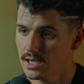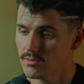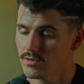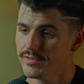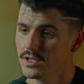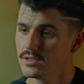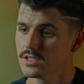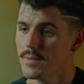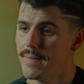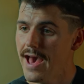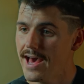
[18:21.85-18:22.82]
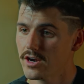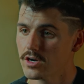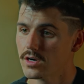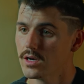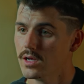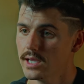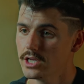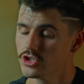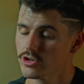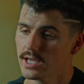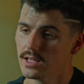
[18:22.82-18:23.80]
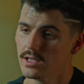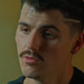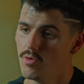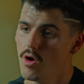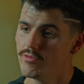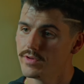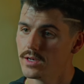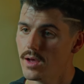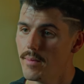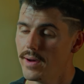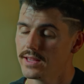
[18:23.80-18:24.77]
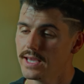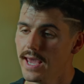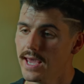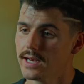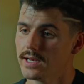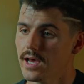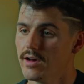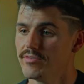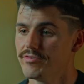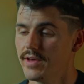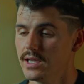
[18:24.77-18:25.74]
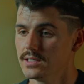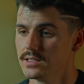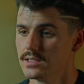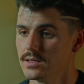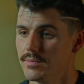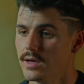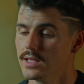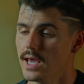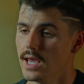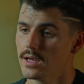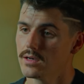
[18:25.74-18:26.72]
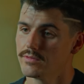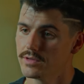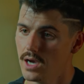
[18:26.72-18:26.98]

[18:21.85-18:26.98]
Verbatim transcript: It reveals a pattern intricately woven by the hand of fate, by the hand of